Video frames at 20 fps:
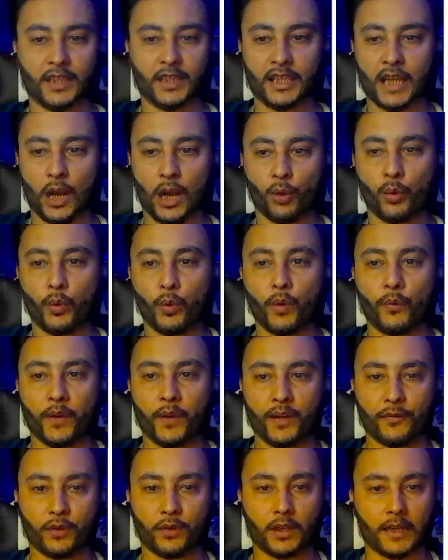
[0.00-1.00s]
Now we will
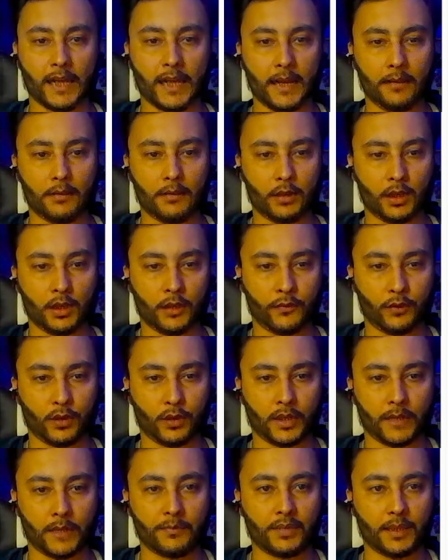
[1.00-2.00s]
wait for time,
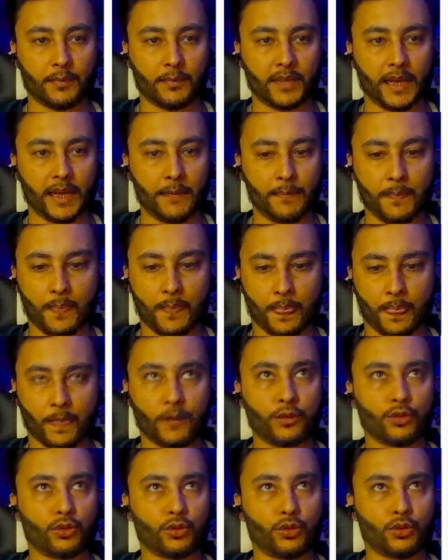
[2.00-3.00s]
some time,
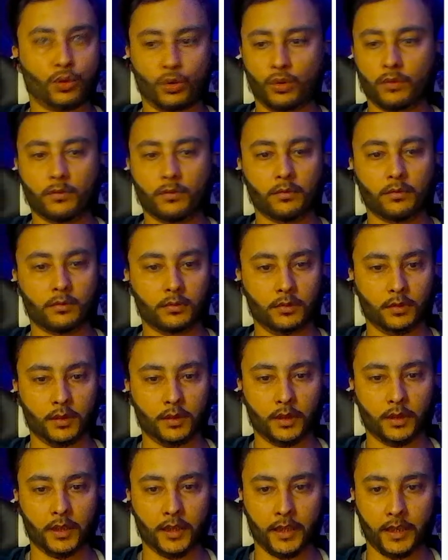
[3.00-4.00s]
so
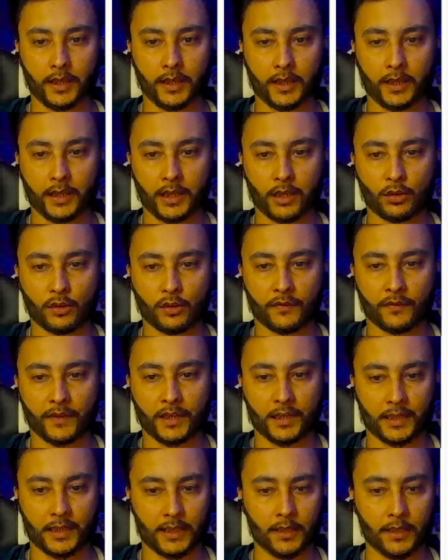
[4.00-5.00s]
it could
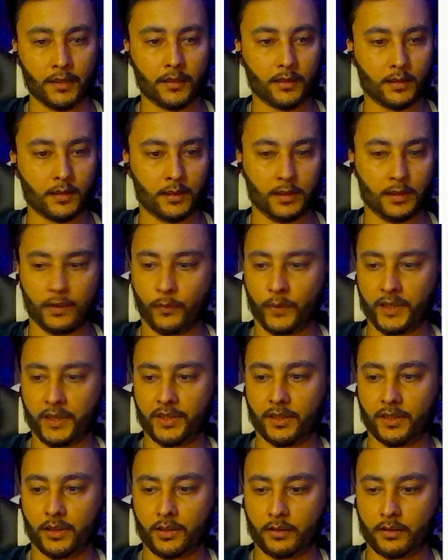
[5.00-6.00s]
finish this
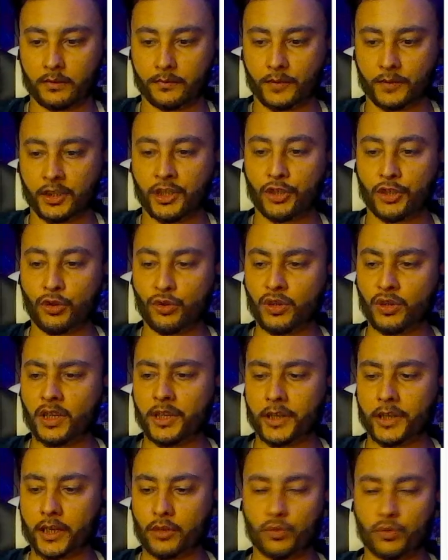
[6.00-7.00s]
research. It
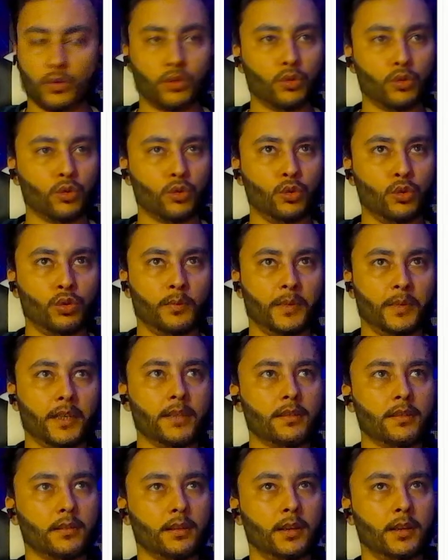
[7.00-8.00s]
usually takes 1 to 2
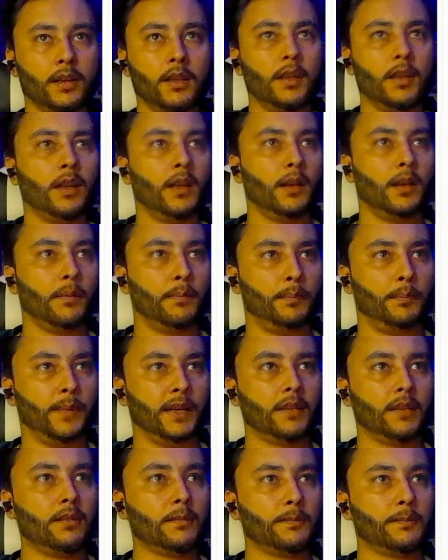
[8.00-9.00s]
minutes,
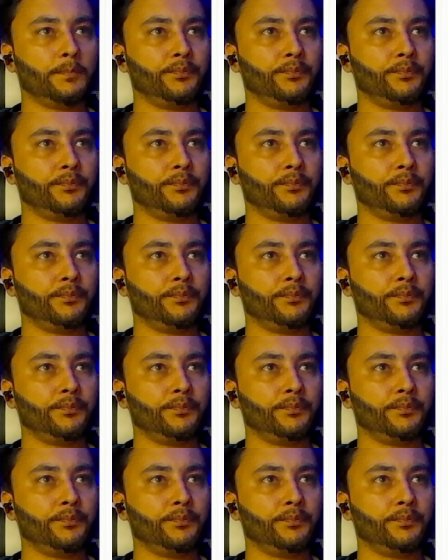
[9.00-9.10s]
but